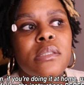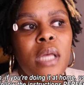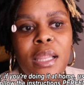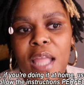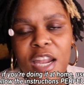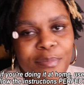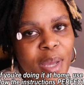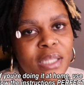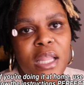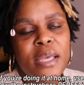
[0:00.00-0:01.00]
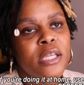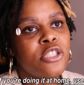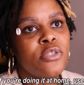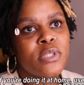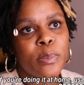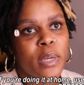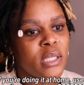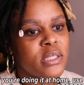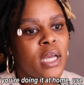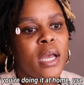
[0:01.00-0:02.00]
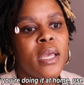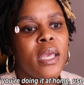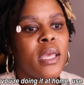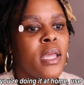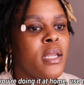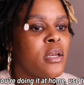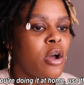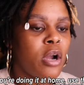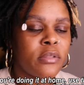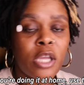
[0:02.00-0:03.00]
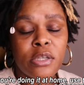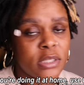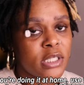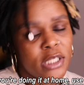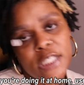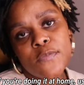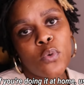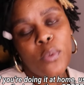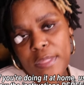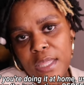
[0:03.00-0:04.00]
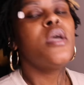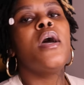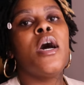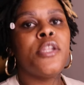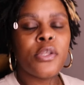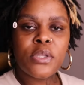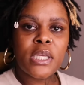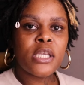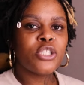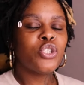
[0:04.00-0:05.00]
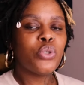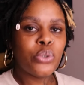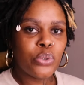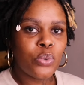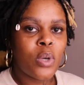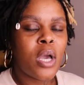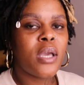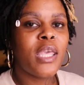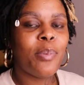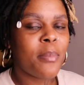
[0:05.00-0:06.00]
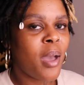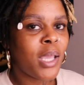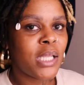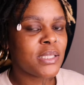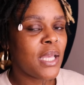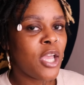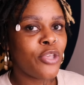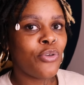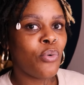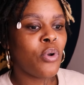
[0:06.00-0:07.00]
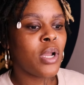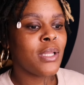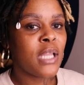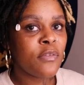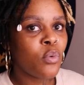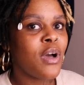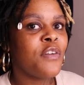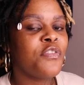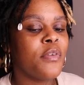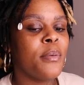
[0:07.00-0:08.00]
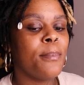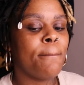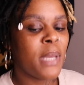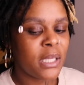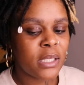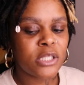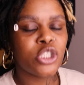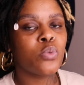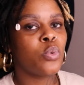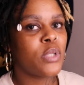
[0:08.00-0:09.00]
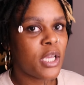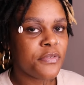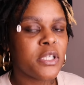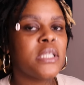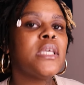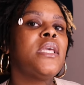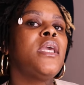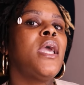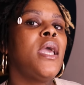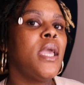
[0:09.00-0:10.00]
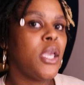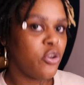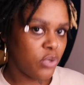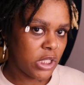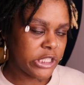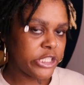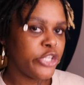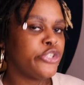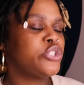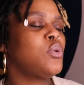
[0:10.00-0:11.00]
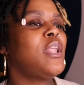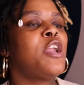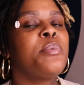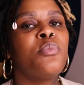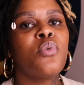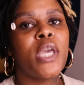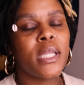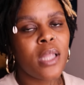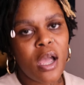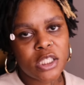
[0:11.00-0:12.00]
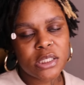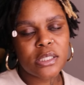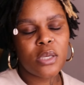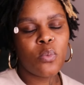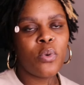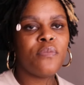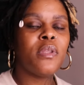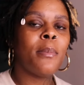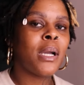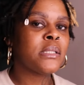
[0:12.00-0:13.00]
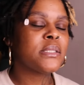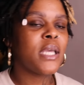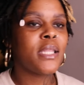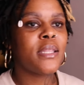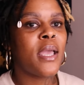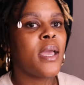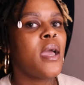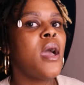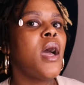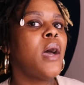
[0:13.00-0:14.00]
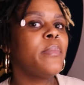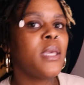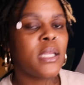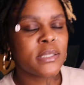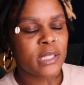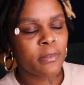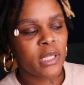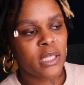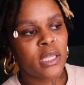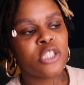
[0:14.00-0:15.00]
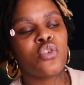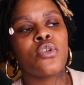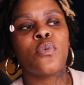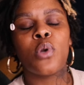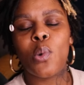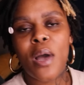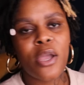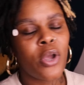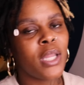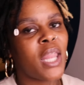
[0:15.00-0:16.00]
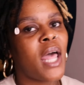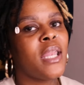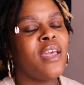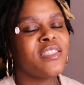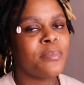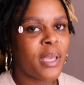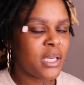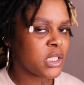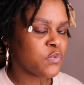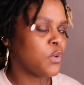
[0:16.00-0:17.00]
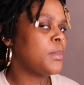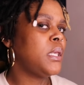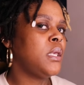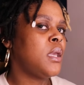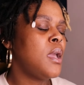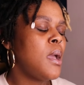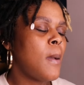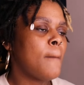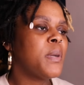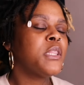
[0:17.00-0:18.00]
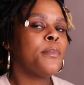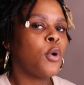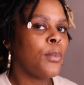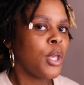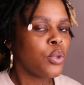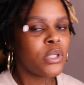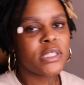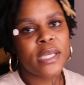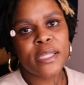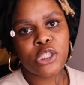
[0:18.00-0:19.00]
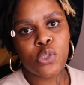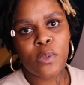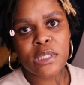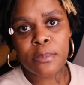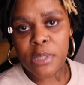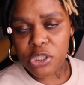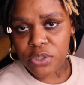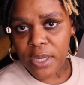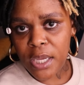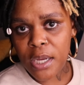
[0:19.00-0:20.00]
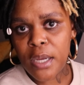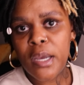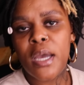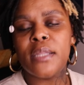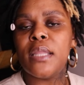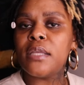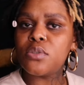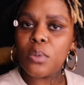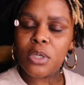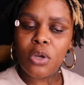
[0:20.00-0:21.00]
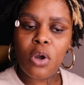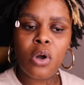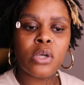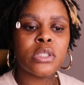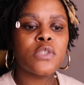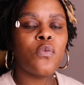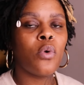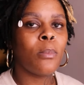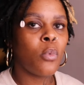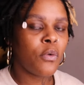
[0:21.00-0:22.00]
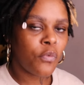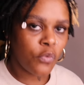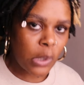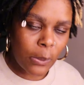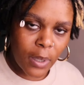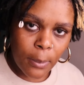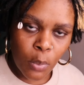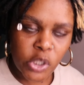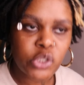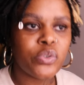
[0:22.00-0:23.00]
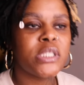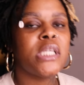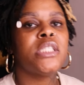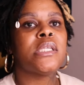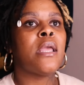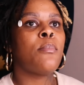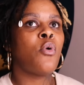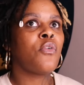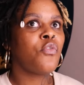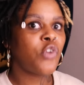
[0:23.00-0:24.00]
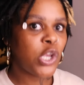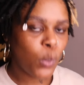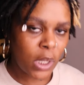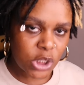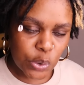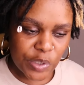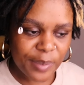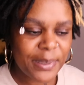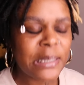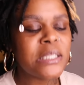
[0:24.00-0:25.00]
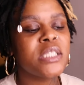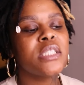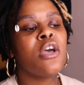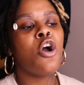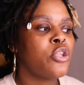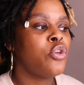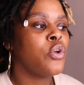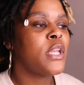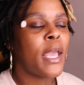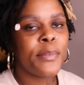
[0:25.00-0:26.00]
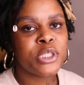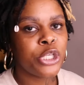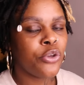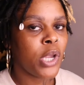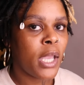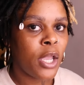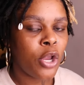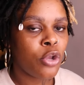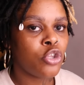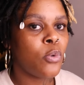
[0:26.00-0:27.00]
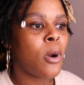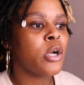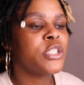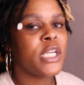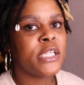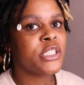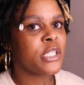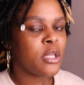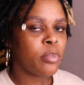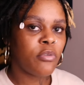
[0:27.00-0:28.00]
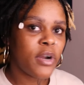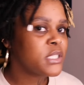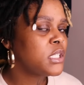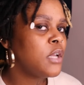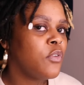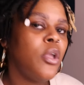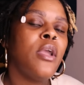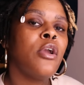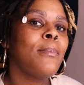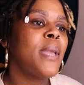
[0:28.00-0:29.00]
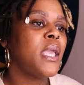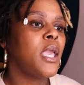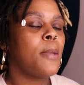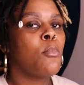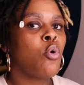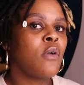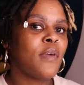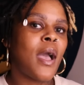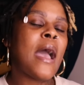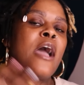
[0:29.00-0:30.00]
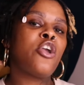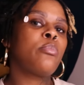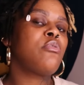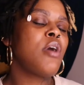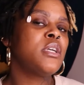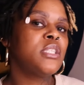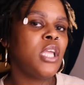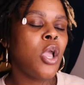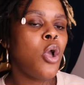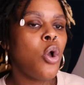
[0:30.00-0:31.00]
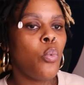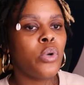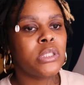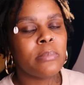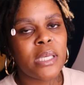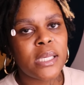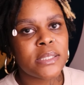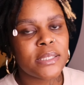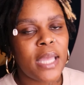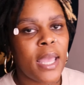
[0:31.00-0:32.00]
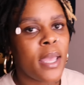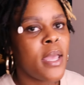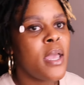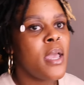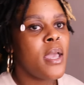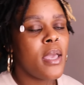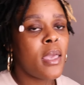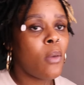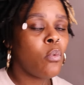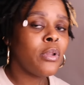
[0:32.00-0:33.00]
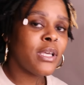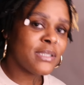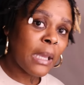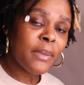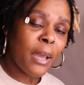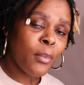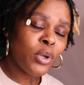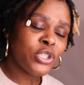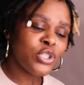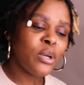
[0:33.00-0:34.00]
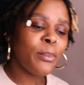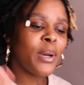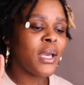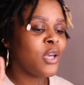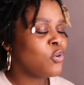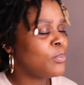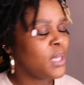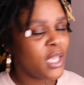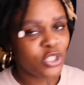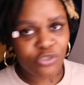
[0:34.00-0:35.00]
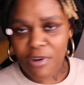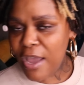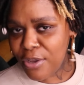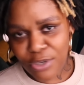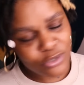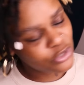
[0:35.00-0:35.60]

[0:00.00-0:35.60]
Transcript: a lot of my clients use the box dye and they're successful with it. Another thing to keep in mind is that your level of maintenance will definitely increase. So a lot of people get locks with the mindset that I'm getting something that's going to require a lot less maintenance from me. But the moment you decide that you want to bleach your hair, that's going to cause for more frequent moisturization, more frequent treatments. You're damaging your hair. You are changing the porosity of your hair, making it more of a higher porosity, which means that It will accept that moisture, but it will get drier